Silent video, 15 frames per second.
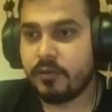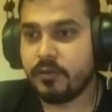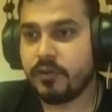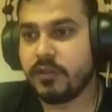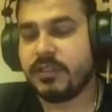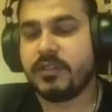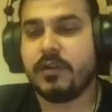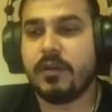
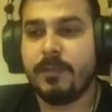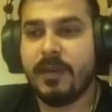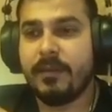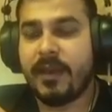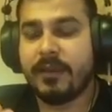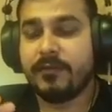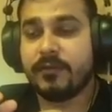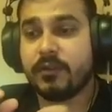So this will be
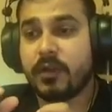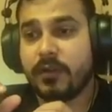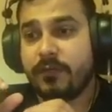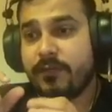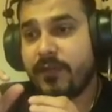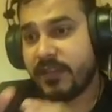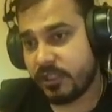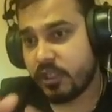my
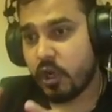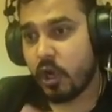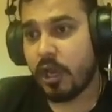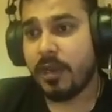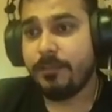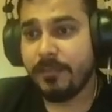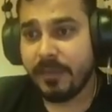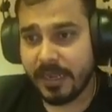first
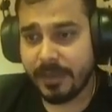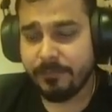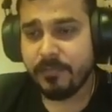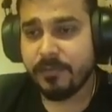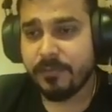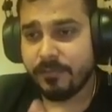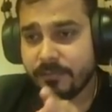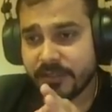column
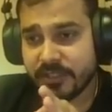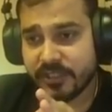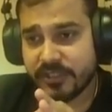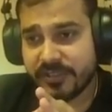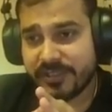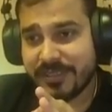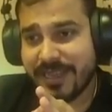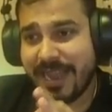name, which
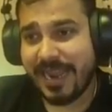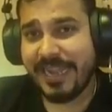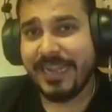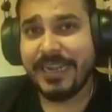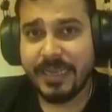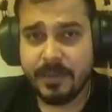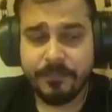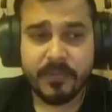is
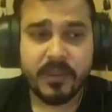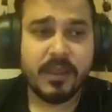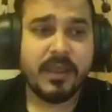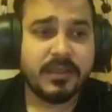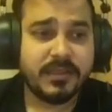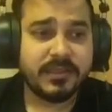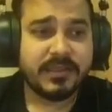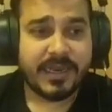ID.
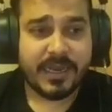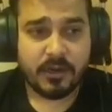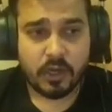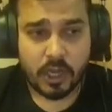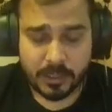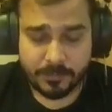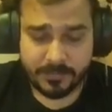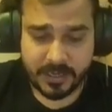The second
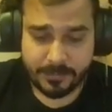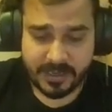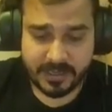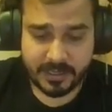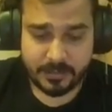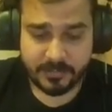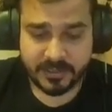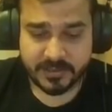column name I
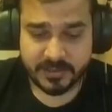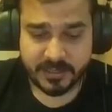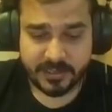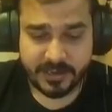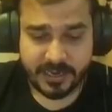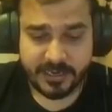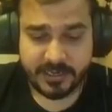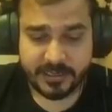can
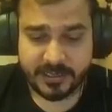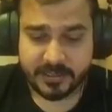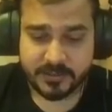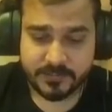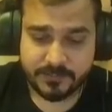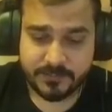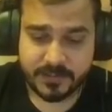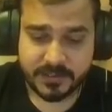basically write it
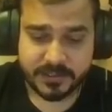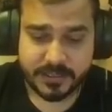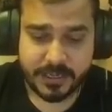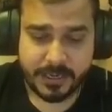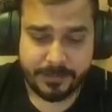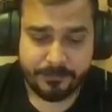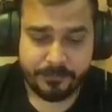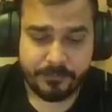as first
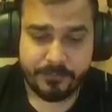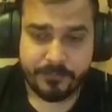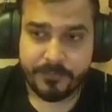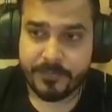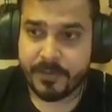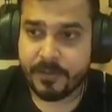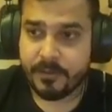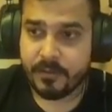name.
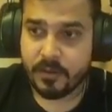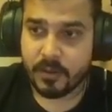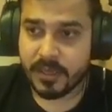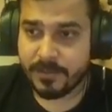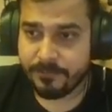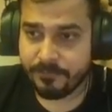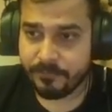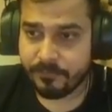
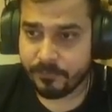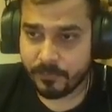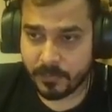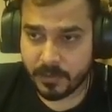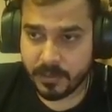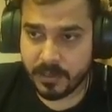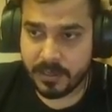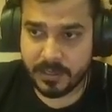Okay.
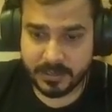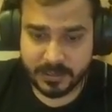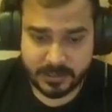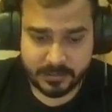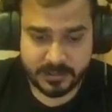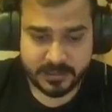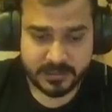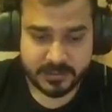
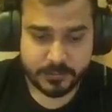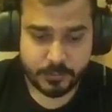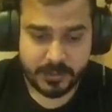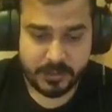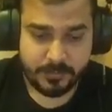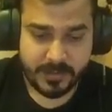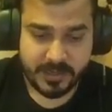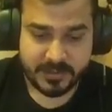Again, this
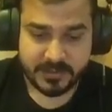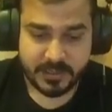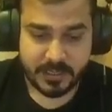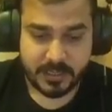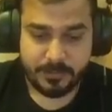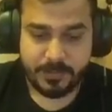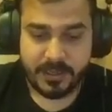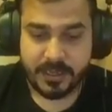will
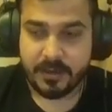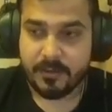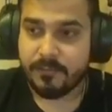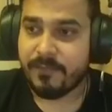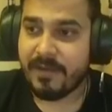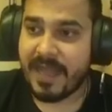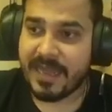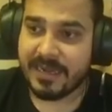basically be a
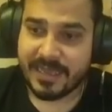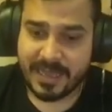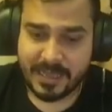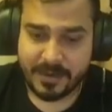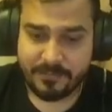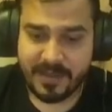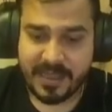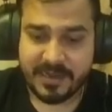
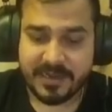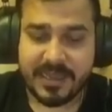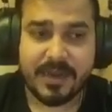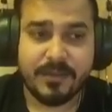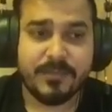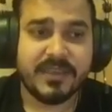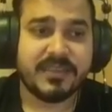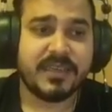varchar.
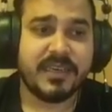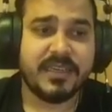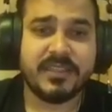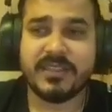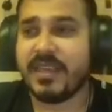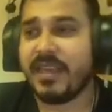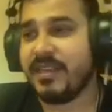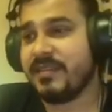Varchar basically
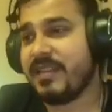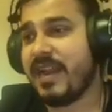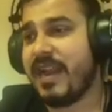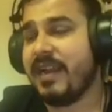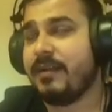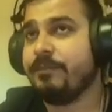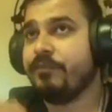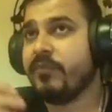says
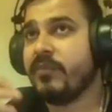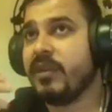that